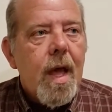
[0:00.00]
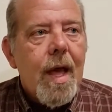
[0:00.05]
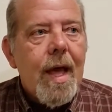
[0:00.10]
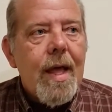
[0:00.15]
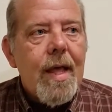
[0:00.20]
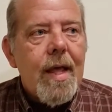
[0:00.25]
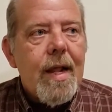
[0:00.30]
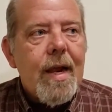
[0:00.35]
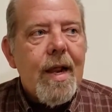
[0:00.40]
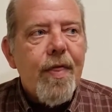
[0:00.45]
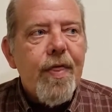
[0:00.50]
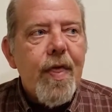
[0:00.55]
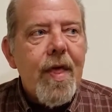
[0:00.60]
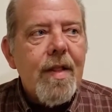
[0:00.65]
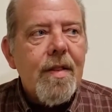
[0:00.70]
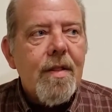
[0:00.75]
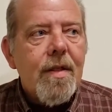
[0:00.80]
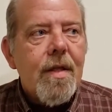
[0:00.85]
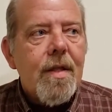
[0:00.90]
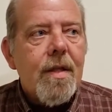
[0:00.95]
I
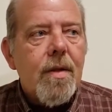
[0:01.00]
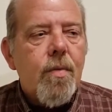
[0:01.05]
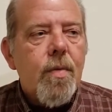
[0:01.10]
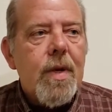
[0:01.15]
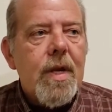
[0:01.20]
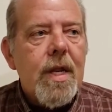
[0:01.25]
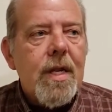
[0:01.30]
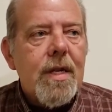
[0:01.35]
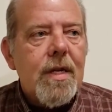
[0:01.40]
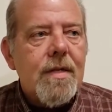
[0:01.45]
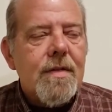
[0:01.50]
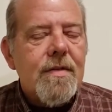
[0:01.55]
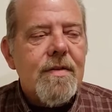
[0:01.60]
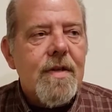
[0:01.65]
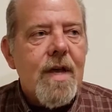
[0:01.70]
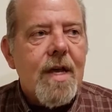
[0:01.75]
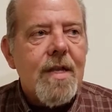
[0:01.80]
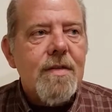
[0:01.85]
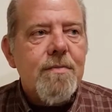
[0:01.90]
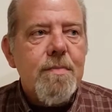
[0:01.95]
think that we need to
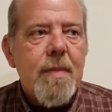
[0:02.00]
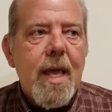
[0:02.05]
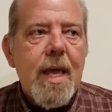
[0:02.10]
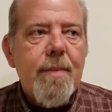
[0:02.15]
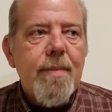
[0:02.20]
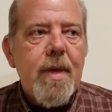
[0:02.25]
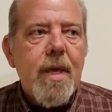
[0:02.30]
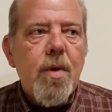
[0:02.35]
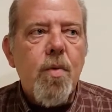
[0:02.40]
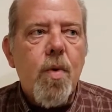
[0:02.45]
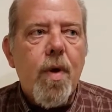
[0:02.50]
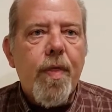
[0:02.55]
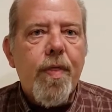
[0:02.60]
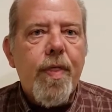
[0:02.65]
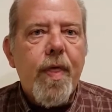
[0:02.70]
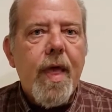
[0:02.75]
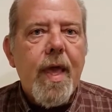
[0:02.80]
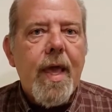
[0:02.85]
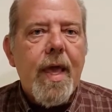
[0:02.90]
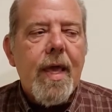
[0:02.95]
discuss maybe
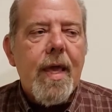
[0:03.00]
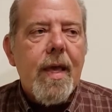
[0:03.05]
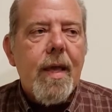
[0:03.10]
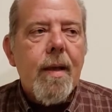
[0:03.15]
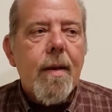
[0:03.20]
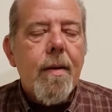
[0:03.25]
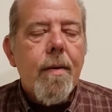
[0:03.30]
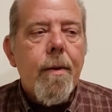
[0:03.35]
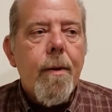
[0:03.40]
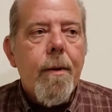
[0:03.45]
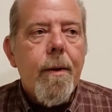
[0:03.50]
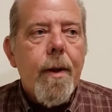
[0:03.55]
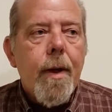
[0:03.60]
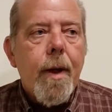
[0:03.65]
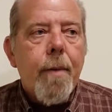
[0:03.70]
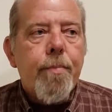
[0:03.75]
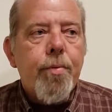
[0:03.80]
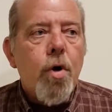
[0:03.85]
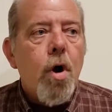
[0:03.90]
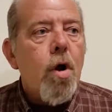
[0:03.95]
with a
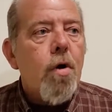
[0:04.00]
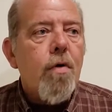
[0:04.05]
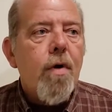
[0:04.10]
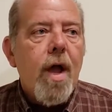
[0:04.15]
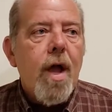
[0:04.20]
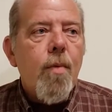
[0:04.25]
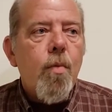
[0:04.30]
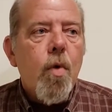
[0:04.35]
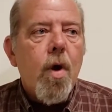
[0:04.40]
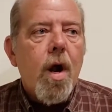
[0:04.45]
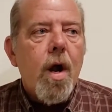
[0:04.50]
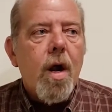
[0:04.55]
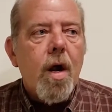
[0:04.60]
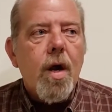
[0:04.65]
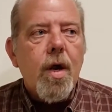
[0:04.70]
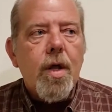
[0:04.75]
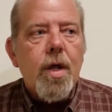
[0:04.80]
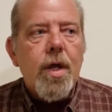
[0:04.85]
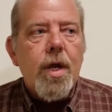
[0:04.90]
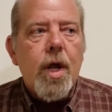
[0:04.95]
program
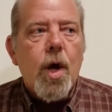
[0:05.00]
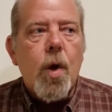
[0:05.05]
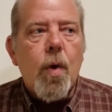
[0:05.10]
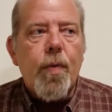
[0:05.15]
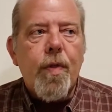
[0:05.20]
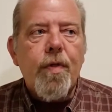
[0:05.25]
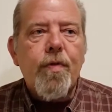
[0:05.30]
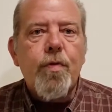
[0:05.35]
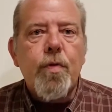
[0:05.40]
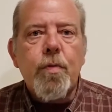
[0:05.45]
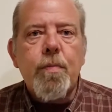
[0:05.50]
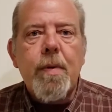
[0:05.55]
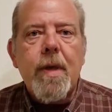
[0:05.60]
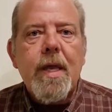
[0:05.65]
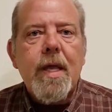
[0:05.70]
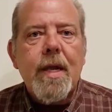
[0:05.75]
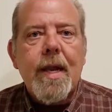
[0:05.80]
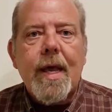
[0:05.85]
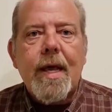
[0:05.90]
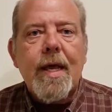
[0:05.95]
where, you know, this would
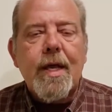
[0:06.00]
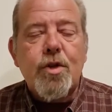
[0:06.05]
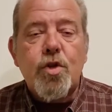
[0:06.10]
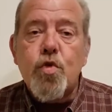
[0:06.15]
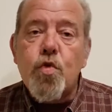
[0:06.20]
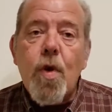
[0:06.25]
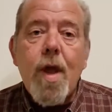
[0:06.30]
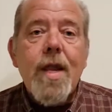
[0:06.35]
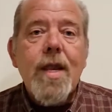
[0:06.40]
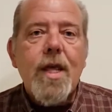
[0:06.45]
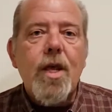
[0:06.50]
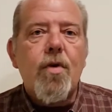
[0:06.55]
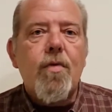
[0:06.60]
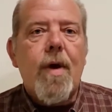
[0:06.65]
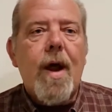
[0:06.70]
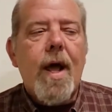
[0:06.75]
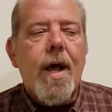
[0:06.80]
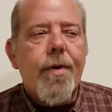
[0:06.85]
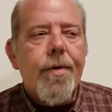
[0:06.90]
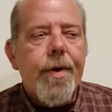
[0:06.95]
be like a training
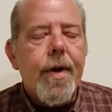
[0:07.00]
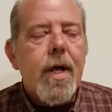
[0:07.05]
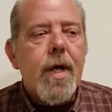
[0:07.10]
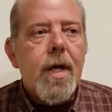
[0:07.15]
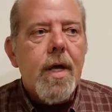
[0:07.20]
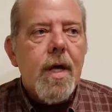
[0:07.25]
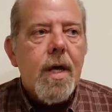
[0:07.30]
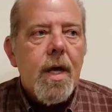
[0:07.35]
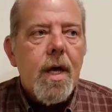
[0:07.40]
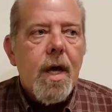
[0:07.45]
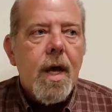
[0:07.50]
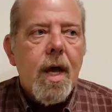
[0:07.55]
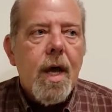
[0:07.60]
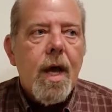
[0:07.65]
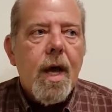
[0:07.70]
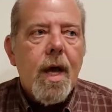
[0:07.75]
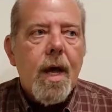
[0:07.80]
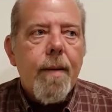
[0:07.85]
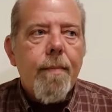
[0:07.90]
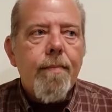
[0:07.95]
ground.
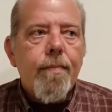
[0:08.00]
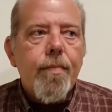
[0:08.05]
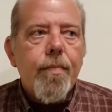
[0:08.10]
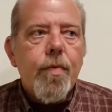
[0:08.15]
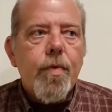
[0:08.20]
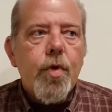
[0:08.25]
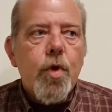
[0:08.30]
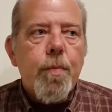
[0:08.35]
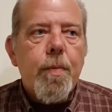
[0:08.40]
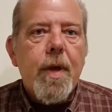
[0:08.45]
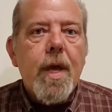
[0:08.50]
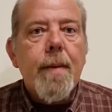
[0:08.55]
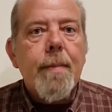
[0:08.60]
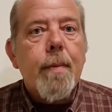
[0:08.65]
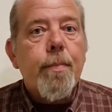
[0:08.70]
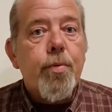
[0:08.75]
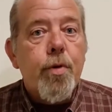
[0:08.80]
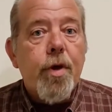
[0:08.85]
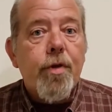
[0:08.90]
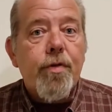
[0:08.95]
You
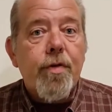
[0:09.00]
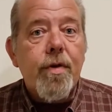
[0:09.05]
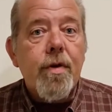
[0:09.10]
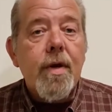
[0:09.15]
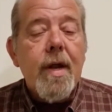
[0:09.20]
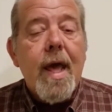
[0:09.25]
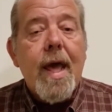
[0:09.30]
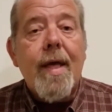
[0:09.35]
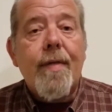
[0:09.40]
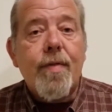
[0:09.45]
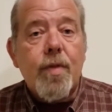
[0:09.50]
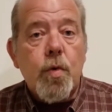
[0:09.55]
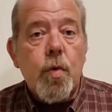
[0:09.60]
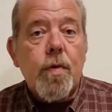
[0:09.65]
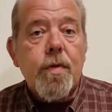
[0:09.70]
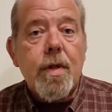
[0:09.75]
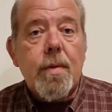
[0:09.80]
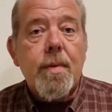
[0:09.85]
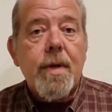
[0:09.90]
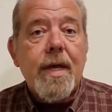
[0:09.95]
become a prison at
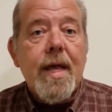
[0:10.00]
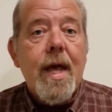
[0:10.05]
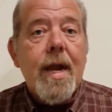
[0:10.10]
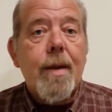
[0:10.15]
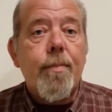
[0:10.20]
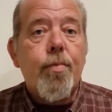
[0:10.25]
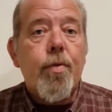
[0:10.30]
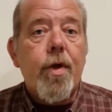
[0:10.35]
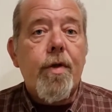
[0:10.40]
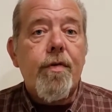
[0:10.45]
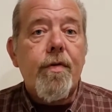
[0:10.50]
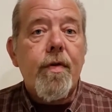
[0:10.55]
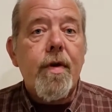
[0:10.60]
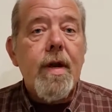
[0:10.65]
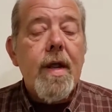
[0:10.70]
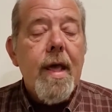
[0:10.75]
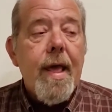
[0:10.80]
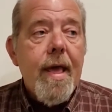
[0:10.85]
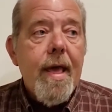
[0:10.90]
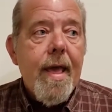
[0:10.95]
Northumberland County
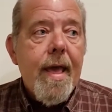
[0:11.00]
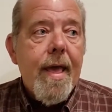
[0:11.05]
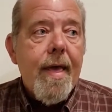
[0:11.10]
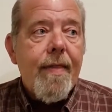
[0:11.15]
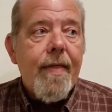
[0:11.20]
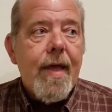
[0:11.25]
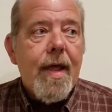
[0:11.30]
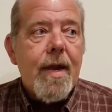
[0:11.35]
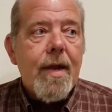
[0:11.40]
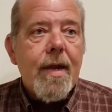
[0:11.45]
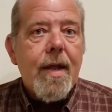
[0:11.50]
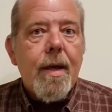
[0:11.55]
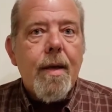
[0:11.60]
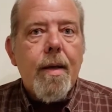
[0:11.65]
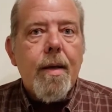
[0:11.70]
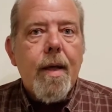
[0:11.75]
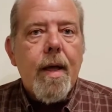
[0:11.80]
Prison, and then